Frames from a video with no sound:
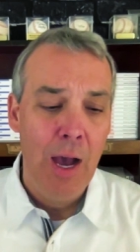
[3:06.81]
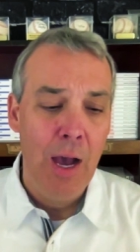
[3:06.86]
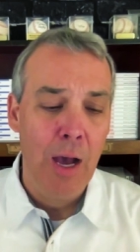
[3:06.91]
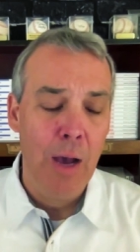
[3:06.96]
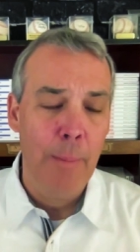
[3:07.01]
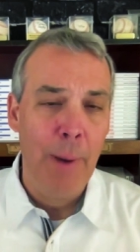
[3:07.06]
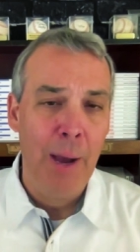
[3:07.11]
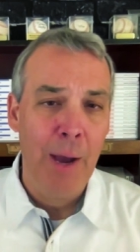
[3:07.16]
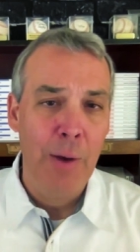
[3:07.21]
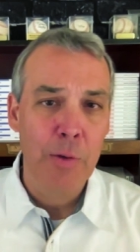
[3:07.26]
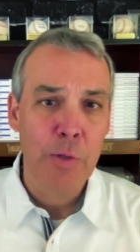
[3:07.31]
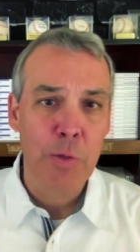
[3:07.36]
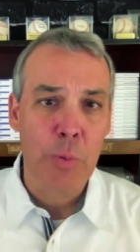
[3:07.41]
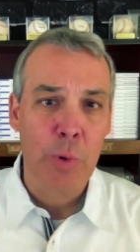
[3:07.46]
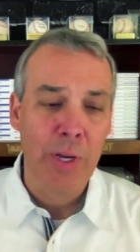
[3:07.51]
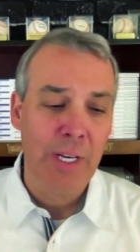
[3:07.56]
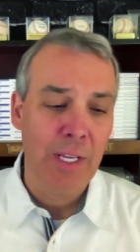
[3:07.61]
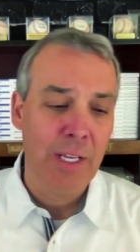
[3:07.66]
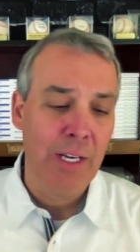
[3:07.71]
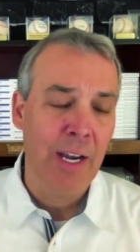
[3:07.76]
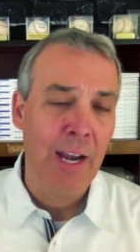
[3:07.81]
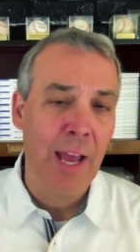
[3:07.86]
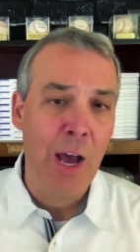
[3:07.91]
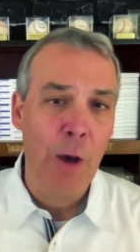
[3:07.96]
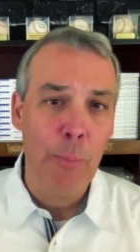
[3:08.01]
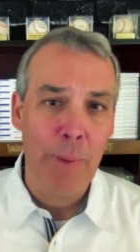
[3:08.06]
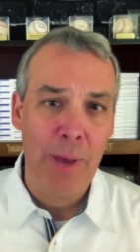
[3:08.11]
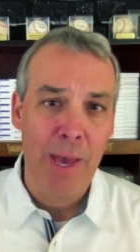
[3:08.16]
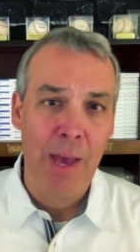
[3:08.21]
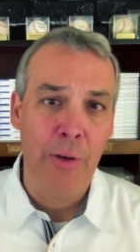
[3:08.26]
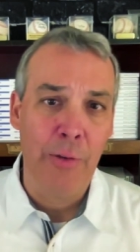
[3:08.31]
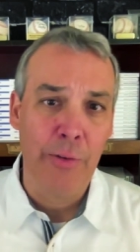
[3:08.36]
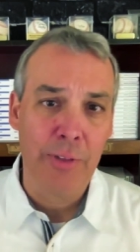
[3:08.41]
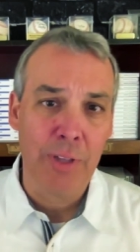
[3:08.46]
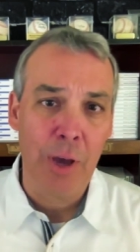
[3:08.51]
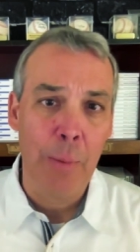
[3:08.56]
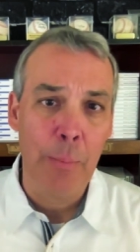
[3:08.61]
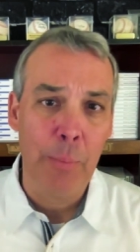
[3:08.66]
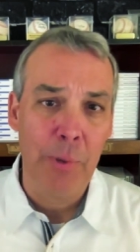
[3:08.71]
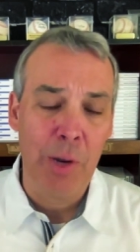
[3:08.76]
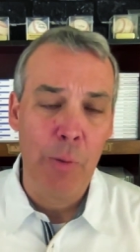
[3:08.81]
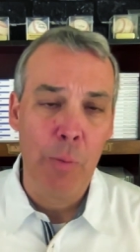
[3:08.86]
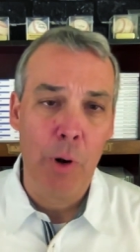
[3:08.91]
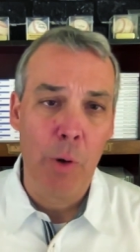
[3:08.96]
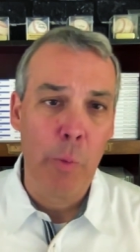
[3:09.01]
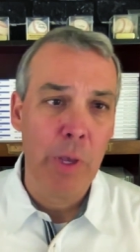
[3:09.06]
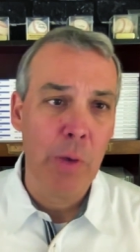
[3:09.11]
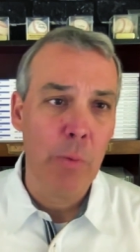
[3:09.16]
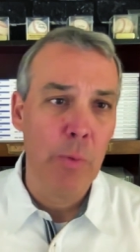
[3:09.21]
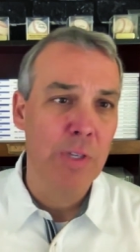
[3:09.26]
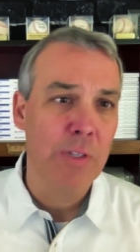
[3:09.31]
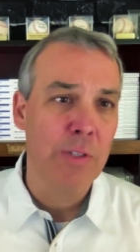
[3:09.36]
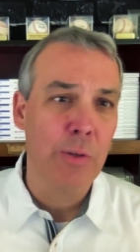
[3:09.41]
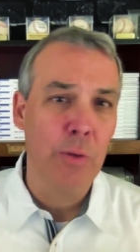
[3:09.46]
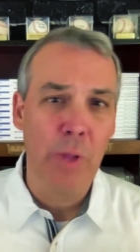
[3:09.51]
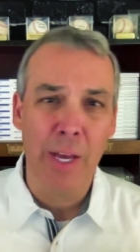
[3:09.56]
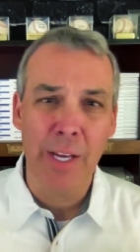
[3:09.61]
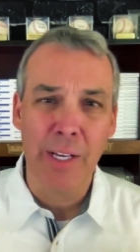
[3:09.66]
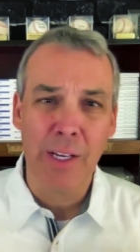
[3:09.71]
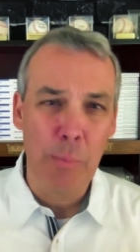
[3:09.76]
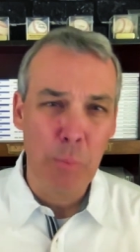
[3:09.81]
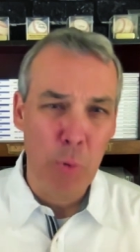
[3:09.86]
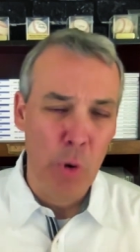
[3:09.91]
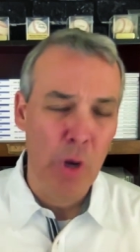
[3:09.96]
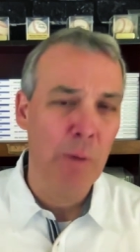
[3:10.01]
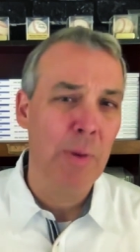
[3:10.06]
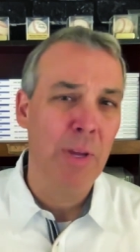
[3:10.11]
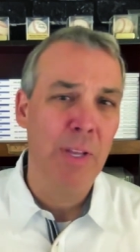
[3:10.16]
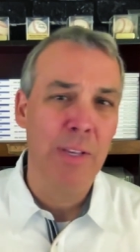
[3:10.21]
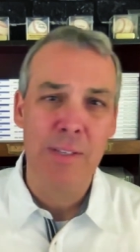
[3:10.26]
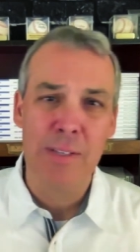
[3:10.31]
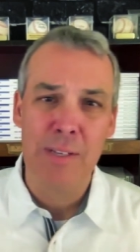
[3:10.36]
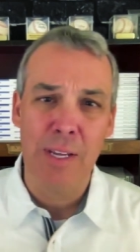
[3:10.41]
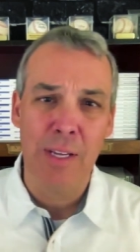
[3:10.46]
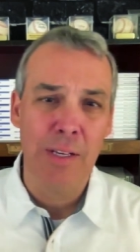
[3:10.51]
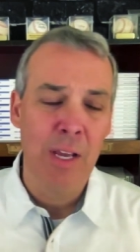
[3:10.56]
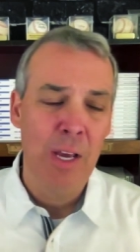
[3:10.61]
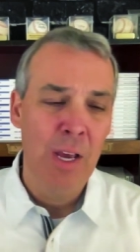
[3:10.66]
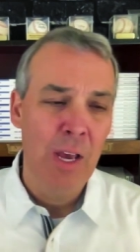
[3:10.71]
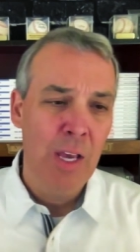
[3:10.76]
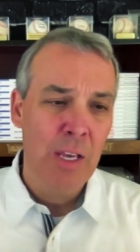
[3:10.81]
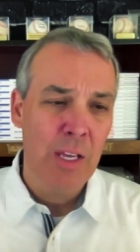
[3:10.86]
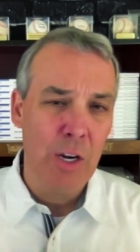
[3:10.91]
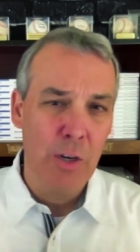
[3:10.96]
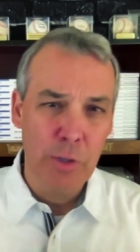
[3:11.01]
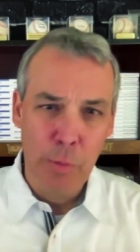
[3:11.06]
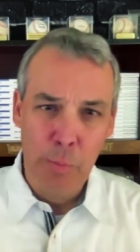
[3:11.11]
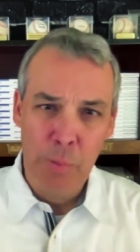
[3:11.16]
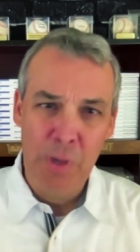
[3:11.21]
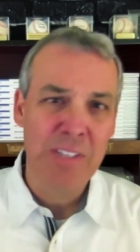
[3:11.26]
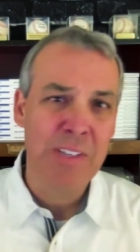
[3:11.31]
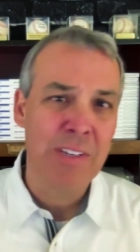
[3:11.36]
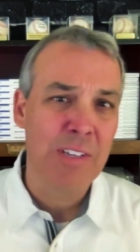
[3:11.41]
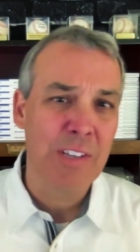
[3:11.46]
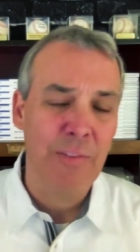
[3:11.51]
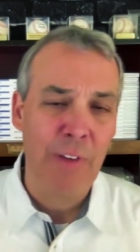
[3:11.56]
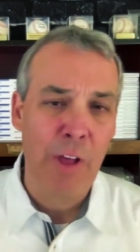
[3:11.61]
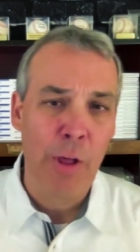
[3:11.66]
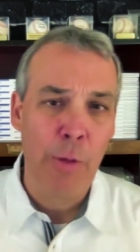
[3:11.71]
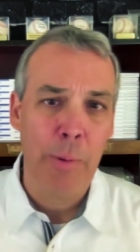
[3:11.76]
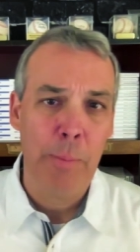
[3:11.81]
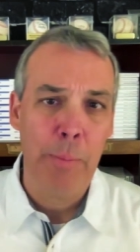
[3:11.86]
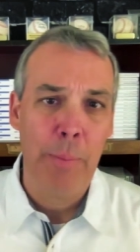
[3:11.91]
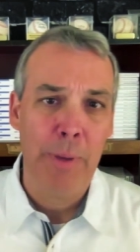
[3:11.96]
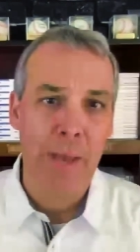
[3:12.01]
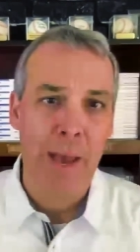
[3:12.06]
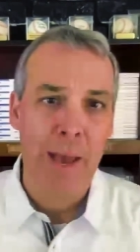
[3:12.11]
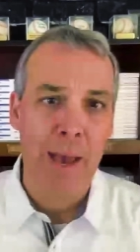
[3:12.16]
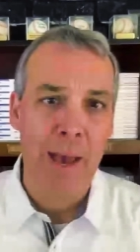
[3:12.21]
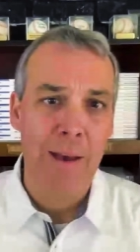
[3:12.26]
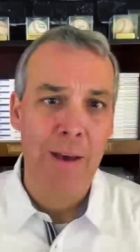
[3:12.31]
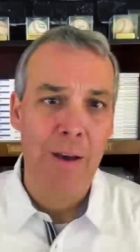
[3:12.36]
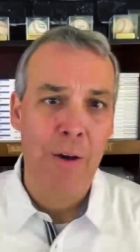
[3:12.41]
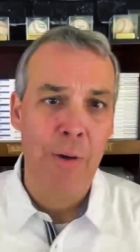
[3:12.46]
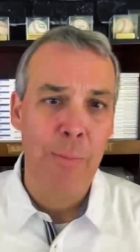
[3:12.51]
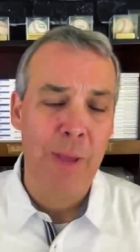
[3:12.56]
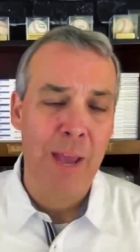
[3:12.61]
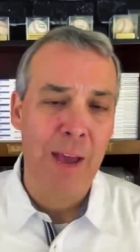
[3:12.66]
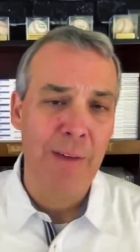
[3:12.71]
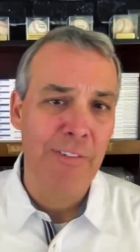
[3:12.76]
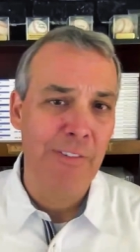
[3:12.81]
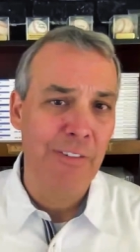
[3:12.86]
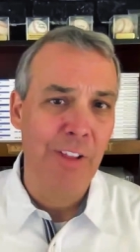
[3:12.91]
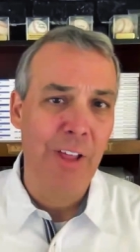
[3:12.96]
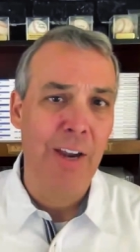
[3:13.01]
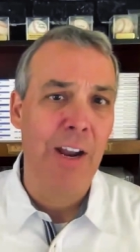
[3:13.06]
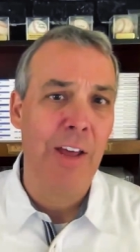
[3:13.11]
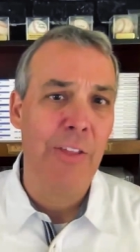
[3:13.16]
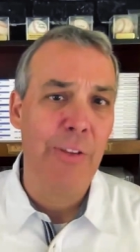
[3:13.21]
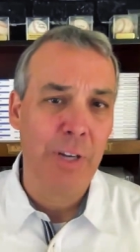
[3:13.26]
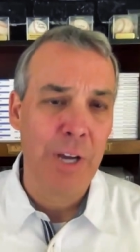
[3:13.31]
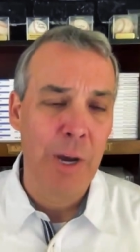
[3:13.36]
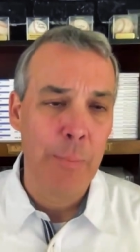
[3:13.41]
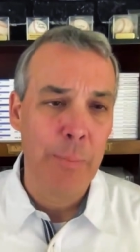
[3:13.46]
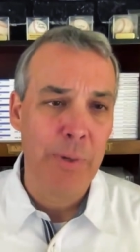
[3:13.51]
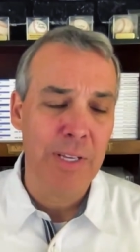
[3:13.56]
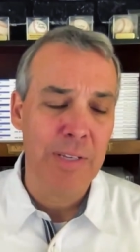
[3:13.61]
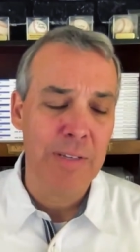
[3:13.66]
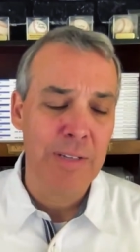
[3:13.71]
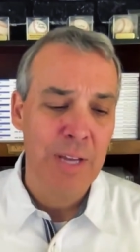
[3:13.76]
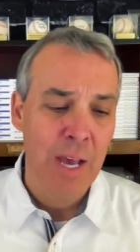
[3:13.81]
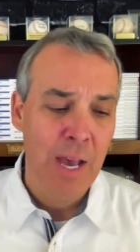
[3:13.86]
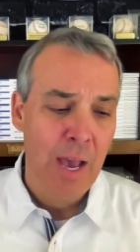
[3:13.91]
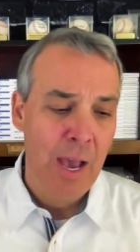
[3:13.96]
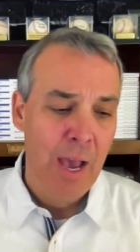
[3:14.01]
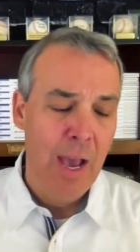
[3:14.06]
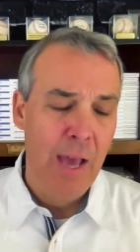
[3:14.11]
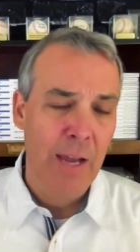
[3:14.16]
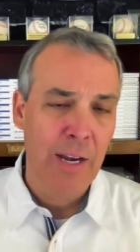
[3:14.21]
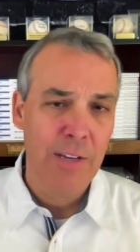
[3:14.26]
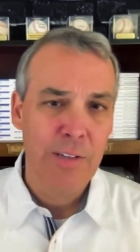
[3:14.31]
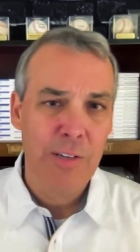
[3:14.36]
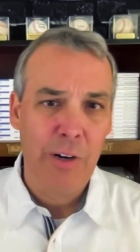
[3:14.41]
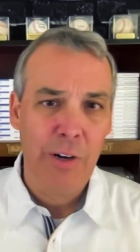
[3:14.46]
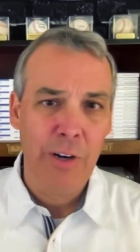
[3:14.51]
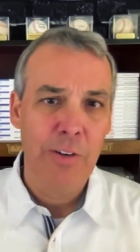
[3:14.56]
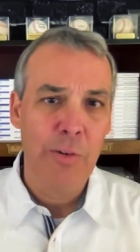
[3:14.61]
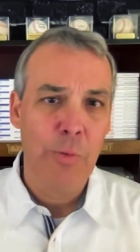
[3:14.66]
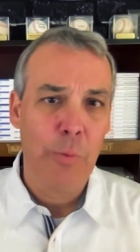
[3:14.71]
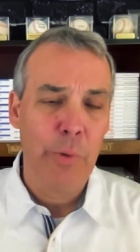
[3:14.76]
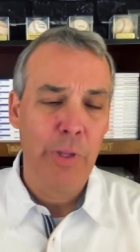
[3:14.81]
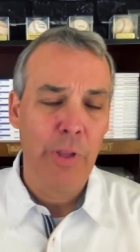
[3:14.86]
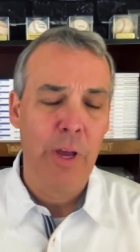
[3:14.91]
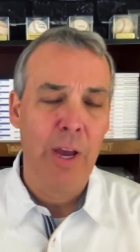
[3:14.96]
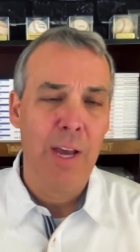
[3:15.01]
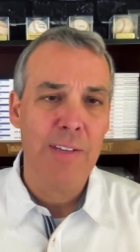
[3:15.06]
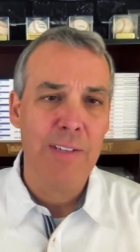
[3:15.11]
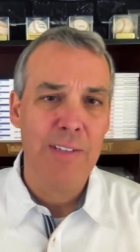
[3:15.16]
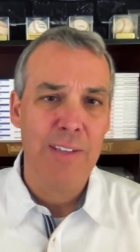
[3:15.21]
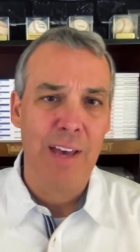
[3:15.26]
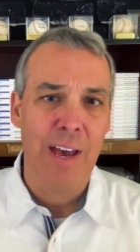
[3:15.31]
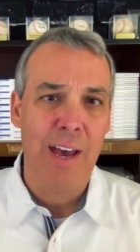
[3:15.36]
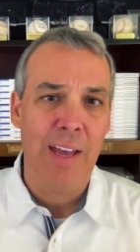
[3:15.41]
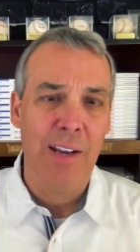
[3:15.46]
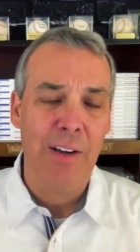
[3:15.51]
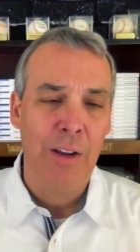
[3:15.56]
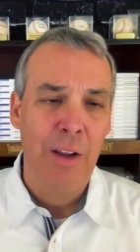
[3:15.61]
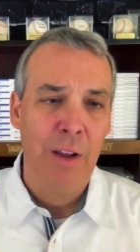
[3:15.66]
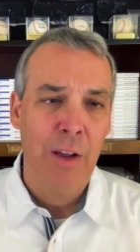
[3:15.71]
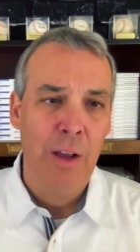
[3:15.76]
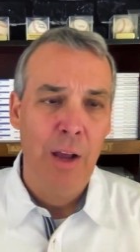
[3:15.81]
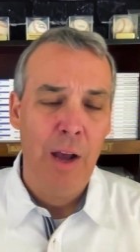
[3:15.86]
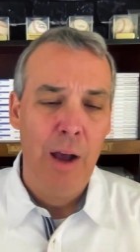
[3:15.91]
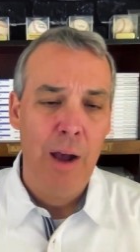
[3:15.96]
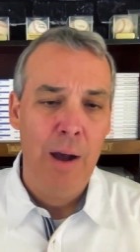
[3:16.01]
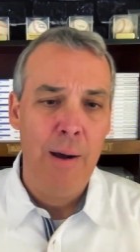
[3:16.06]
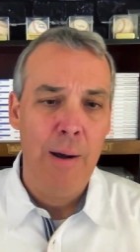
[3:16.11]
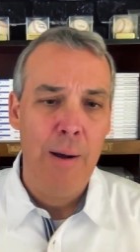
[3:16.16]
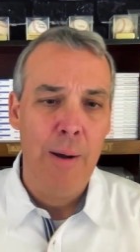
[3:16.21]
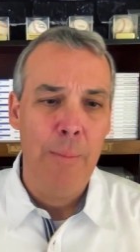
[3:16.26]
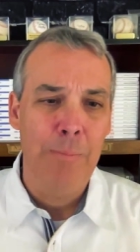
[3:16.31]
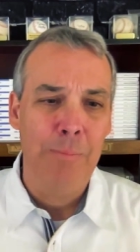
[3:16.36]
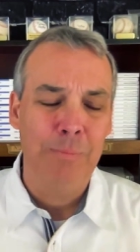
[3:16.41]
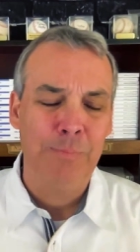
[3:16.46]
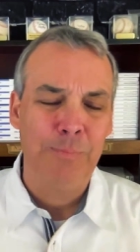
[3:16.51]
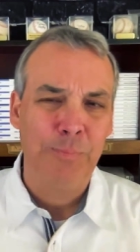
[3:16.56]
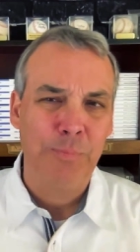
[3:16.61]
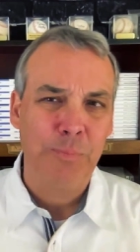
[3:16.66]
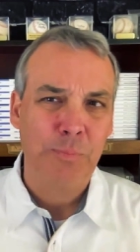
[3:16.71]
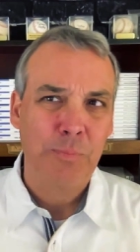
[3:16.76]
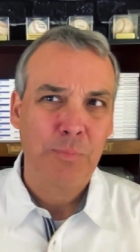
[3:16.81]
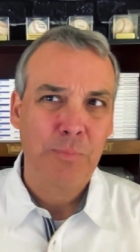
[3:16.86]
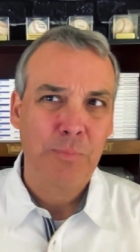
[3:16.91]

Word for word: Um, I was running an outbound company where we would do like appointments and you know do business development beha- on behalf of a lot of other companies. And I started to realize that um,